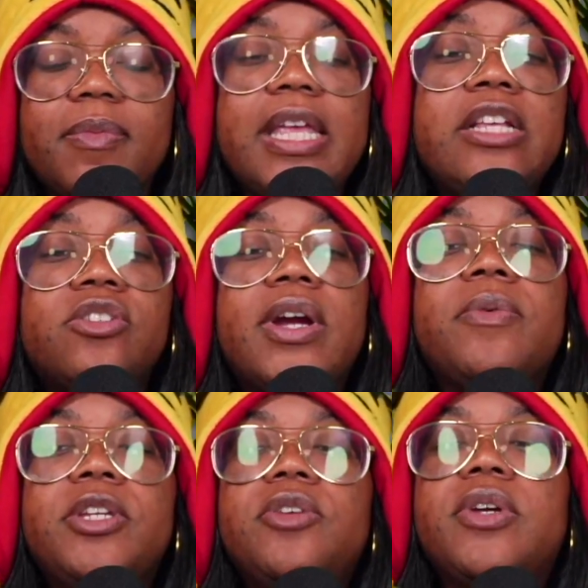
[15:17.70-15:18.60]
it's great
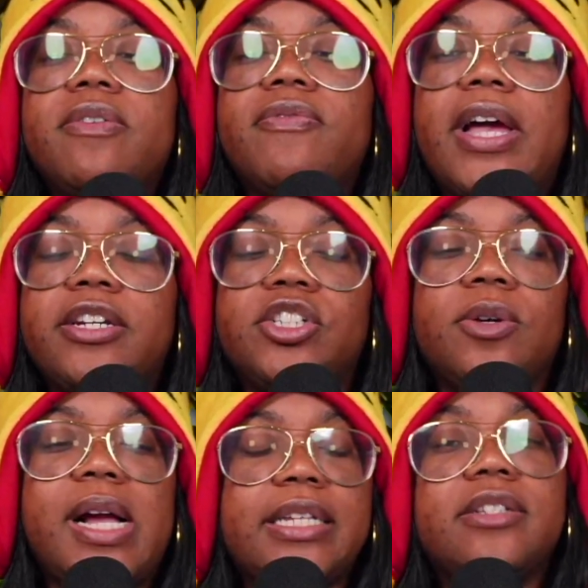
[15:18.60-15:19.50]
when you can find a
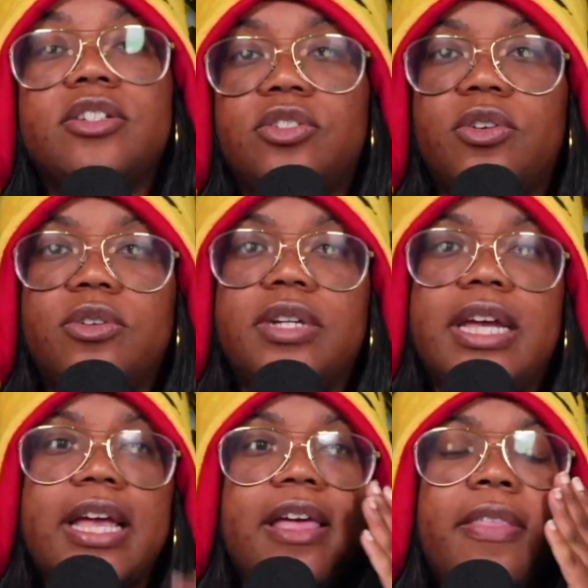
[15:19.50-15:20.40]
show as an adult
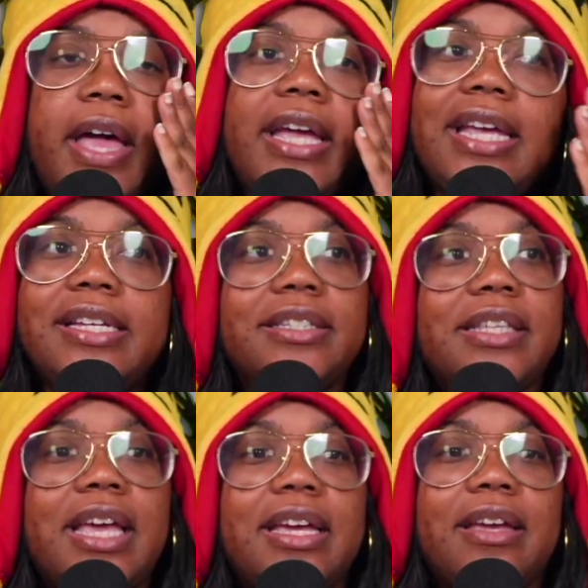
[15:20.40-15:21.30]
that is
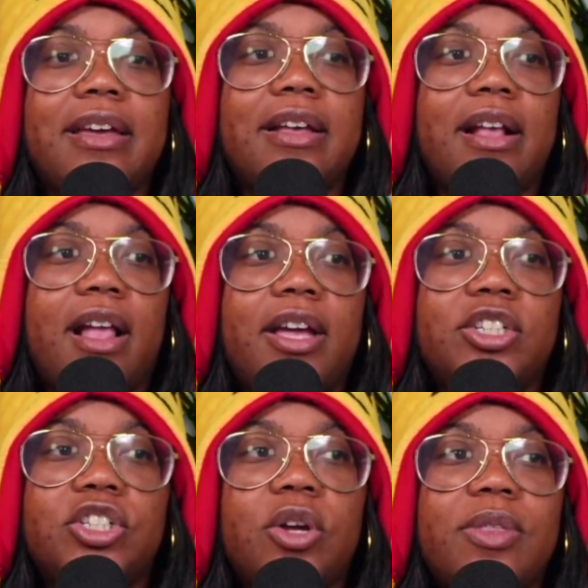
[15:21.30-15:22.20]
like
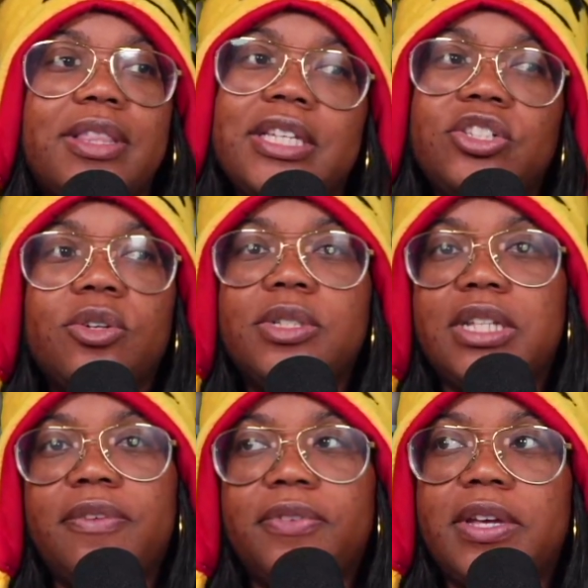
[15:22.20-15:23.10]
a show that this show is
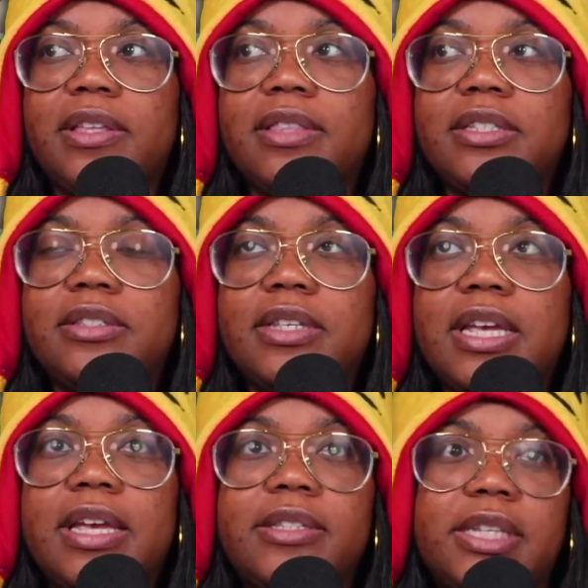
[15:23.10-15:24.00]
definitely, this,
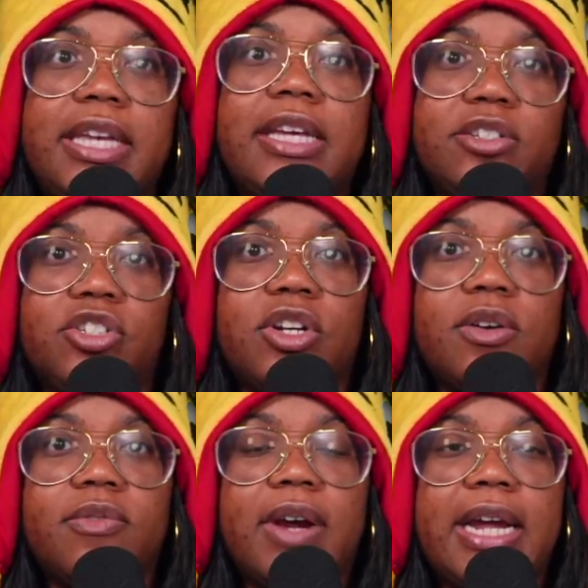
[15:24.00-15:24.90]
it's a kid's
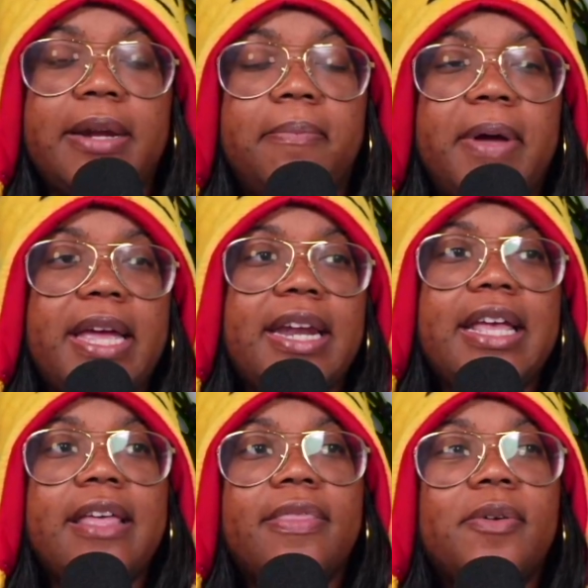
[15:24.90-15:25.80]
show, right? But
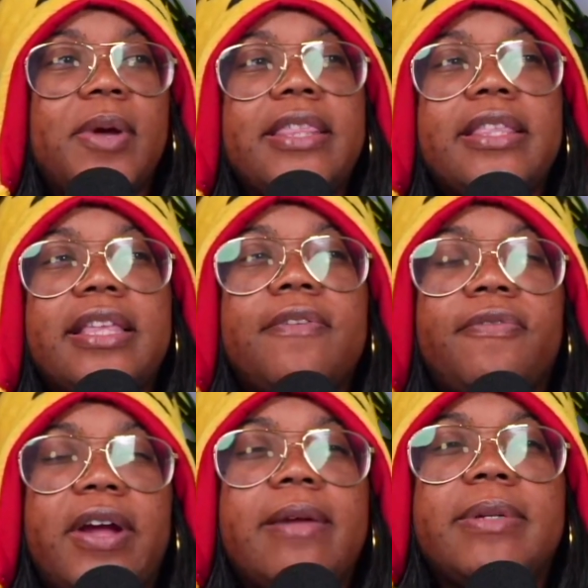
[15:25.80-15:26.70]
the way that they
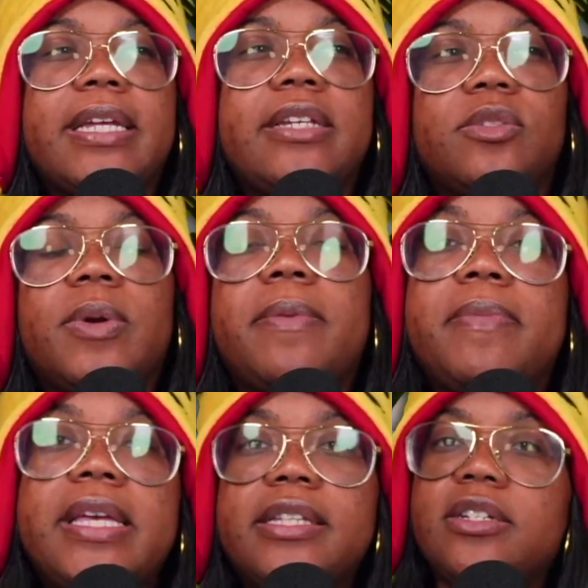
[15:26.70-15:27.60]
framed it is where
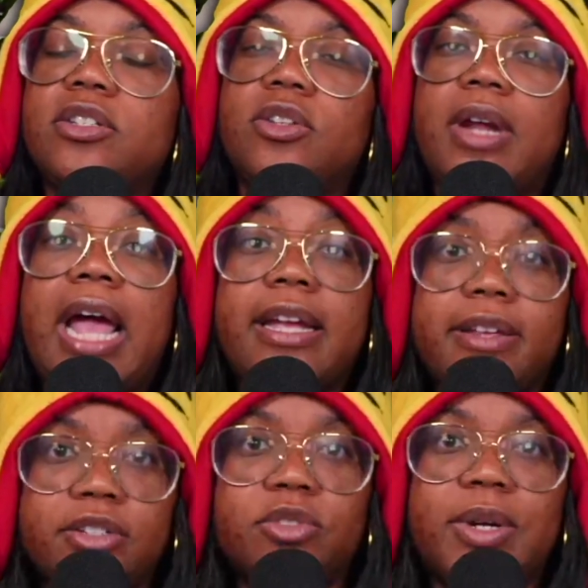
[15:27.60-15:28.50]
me as an adult, I
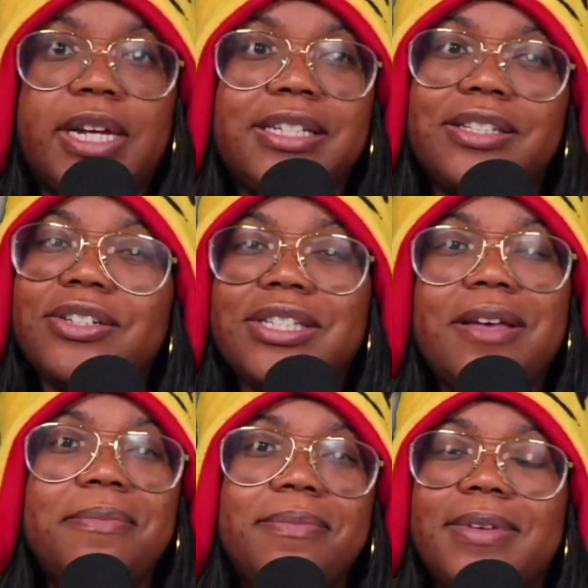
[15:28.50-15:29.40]
can enjoy it. Because there's
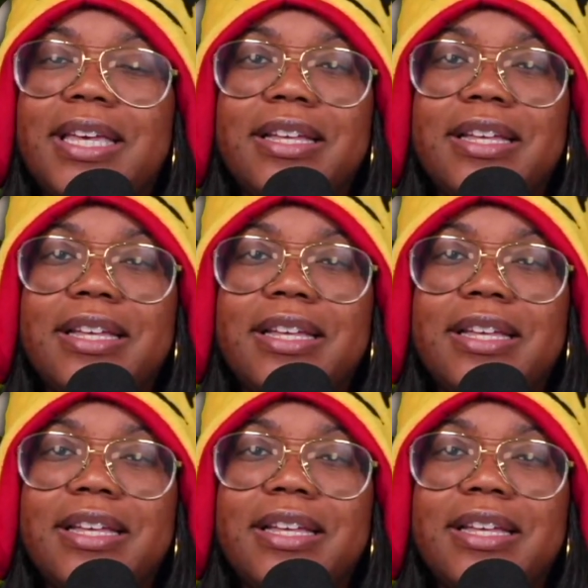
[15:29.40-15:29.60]
some